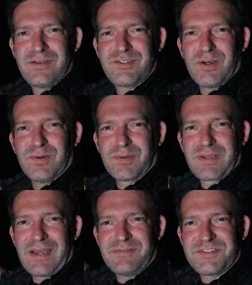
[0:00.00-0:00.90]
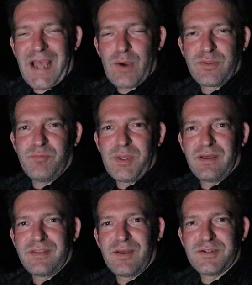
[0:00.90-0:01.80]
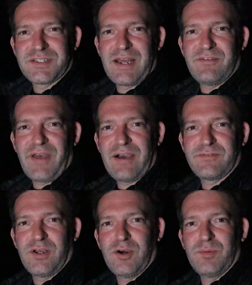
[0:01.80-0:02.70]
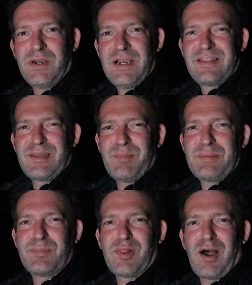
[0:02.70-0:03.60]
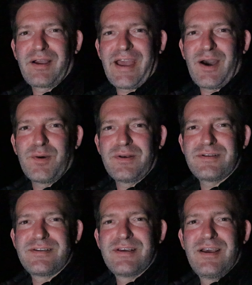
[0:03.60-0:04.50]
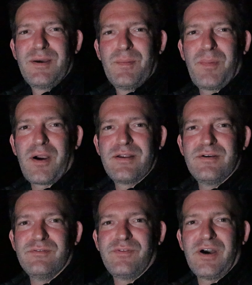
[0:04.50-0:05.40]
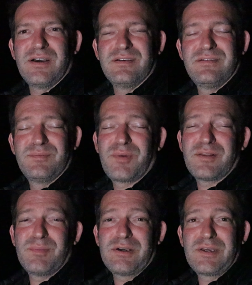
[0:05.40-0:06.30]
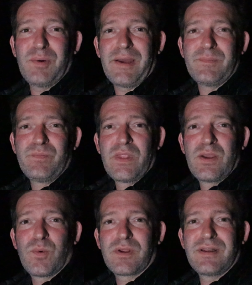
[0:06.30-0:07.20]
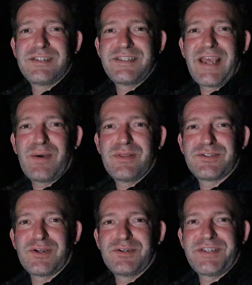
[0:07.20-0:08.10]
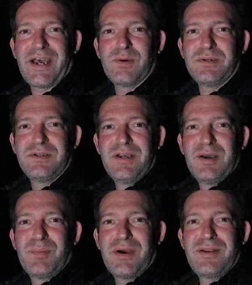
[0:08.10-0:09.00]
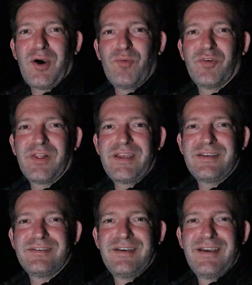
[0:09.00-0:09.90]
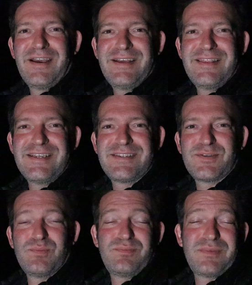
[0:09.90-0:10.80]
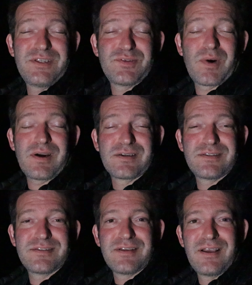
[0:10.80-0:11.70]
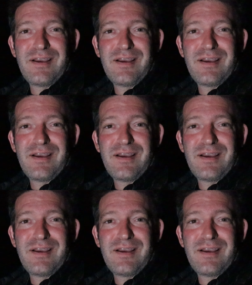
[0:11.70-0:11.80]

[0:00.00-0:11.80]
So kind of south of me on the other side of Half Dome, they might block out part of the Milky Way. We're gonna see how this turns out, but hopefully this works.